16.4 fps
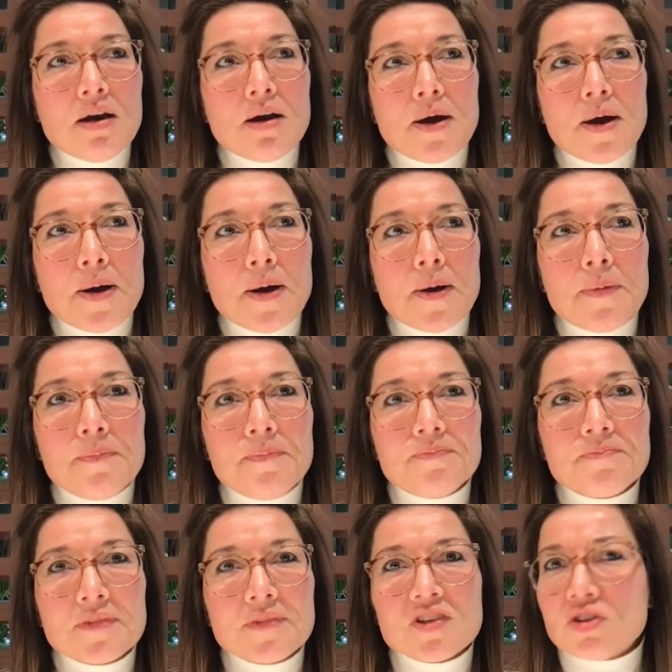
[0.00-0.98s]

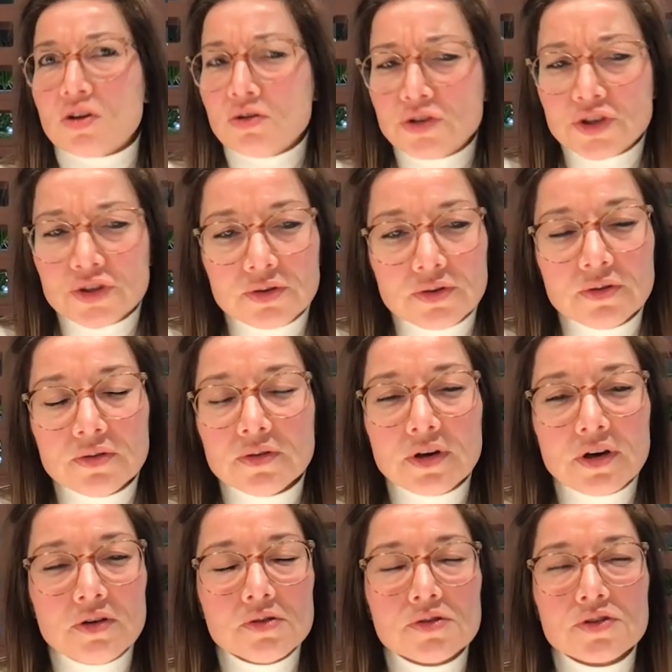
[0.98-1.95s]
um,
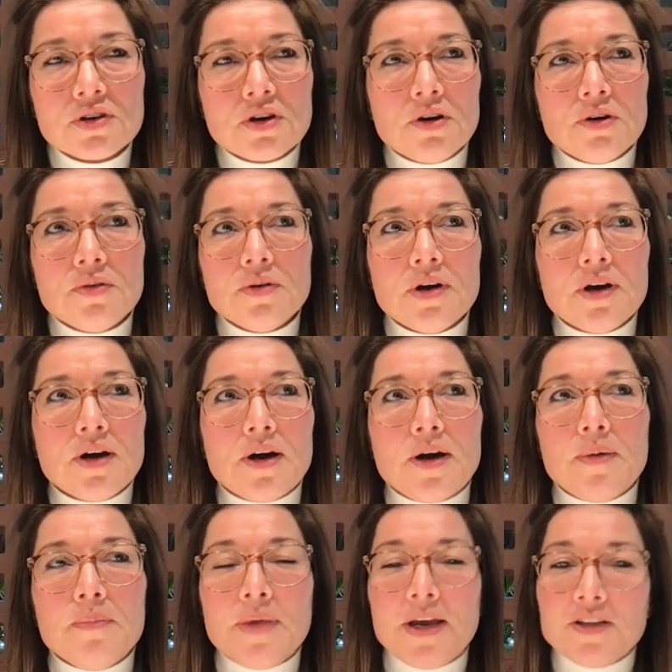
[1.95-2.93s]
social, also
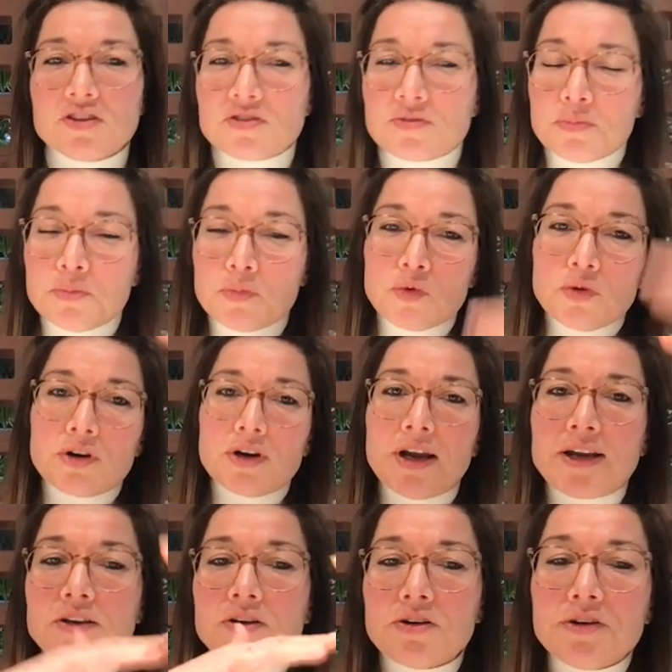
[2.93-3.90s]
uh, made more
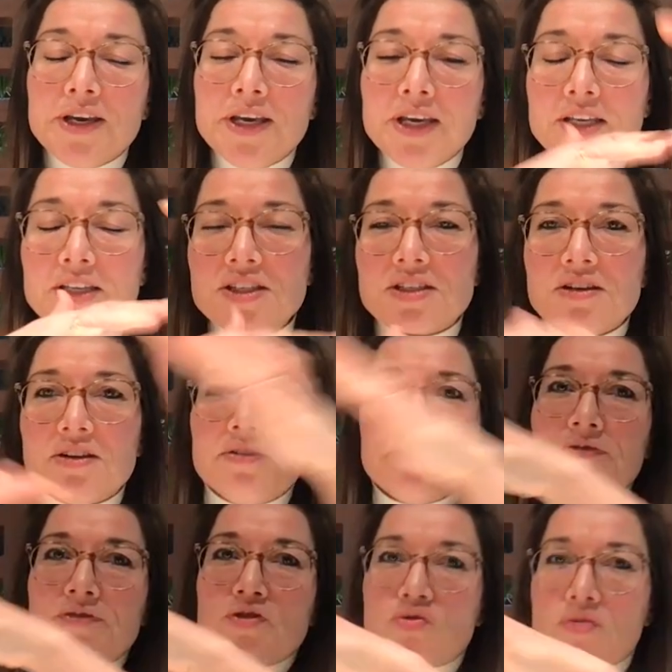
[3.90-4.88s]
like cohesive
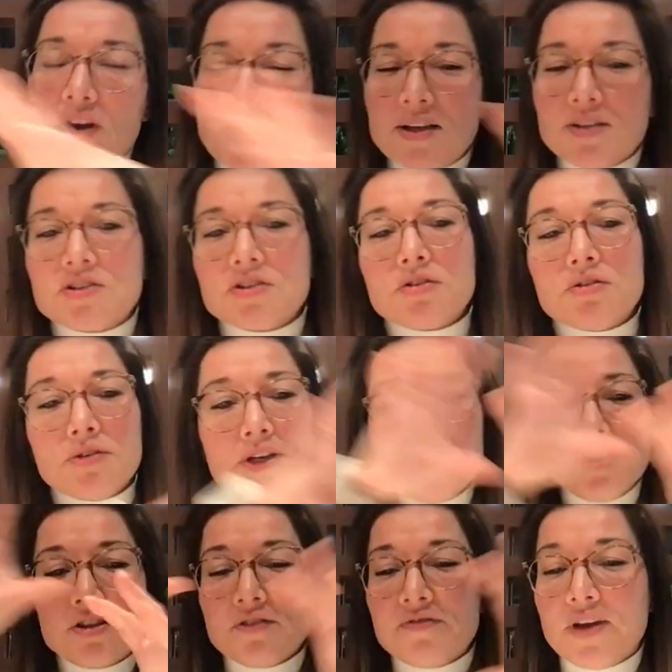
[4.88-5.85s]
trends, a
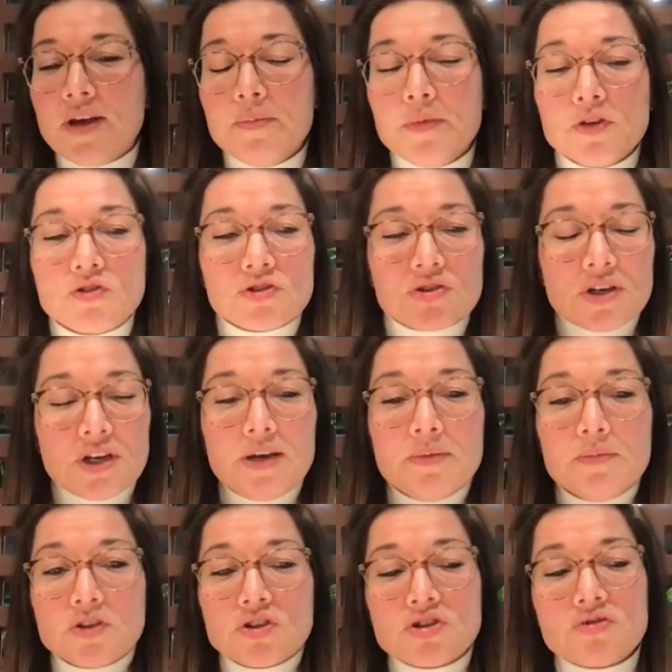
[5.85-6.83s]
cohesive image
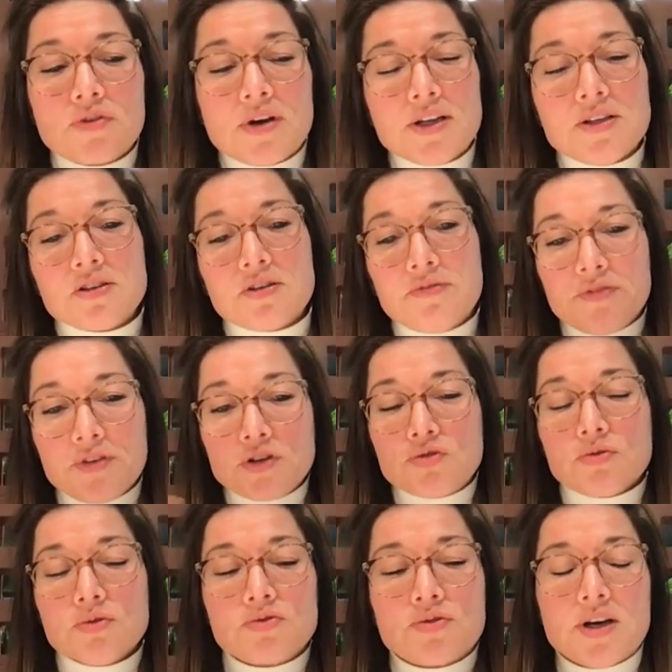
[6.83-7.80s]
image trends and
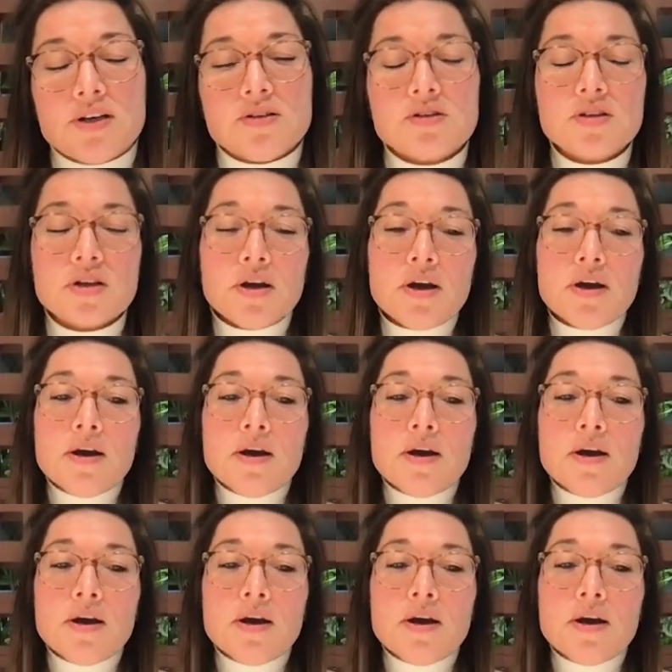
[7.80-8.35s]
visual trends.